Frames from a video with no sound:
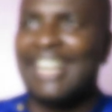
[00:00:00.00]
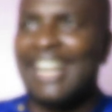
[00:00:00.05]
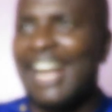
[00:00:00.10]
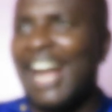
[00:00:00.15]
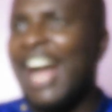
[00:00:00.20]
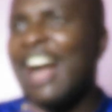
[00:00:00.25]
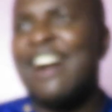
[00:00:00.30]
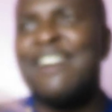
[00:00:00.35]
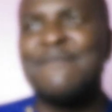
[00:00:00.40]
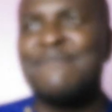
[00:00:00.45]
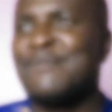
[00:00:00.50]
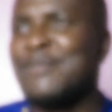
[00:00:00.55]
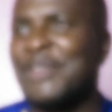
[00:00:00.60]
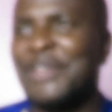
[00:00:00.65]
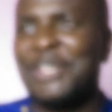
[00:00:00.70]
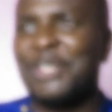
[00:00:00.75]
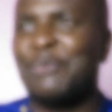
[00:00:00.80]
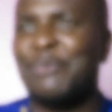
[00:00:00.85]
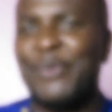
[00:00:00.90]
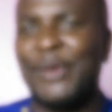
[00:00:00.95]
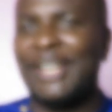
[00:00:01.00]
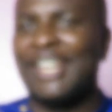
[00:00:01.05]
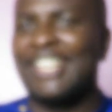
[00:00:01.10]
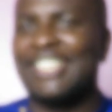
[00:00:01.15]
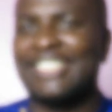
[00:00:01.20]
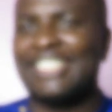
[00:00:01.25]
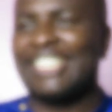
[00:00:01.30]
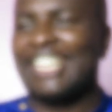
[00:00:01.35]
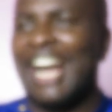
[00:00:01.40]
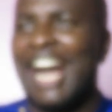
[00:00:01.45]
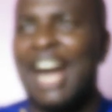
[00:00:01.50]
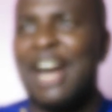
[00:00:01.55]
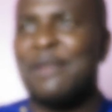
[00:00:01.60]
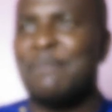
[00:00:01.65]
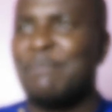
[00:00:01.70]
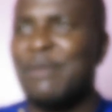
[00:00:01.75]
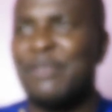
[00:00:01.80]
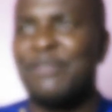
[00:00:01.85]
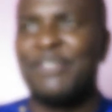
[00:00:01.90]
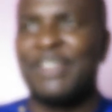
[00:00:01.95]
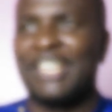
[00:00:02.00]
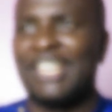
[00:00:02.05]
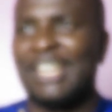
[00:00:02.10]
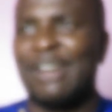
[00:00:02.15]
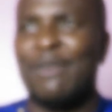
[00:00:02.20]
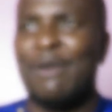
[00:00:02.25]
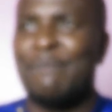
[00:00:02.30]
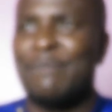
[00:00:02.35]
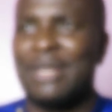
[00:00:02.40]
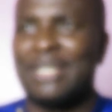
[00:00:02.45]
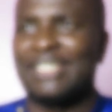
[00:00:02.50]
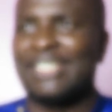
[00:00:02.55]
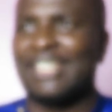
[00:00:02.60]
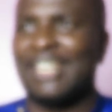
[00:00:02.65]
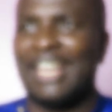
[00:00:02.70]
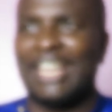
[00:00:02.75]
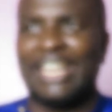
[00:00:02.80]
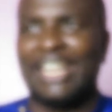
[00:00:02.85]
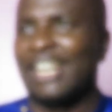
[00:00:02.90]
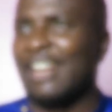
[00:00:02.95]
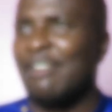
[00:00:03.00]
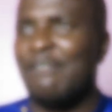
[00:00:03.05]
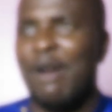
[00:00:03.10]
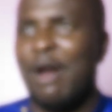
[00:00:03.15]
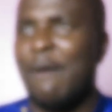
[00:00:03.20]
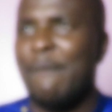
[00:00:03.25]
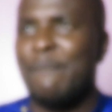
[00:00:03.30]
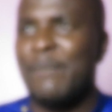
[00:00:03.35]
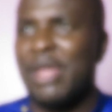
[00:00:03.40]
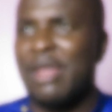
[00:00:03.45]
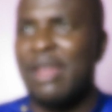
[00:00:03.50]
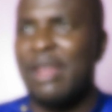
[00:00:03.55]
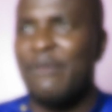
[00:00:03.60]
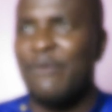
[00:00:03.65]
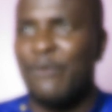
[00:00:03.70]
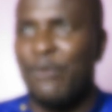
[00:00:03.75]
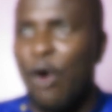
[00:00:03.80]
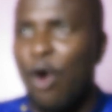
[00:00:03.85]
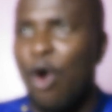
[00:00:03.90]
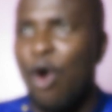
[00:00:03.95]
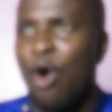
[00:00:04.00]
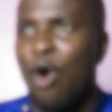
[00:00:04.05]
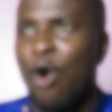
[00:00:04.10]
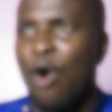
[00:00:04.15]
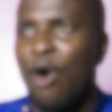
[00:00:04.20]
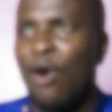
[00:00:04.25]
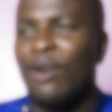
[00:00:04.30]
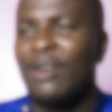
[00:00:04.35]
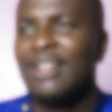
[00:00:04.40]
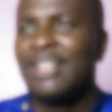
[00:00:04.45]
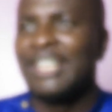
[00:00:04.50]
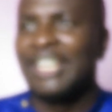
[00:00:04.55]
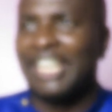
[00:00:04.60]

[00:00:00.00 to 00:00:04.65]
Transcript: Come, we experience God moving in our midst like never before.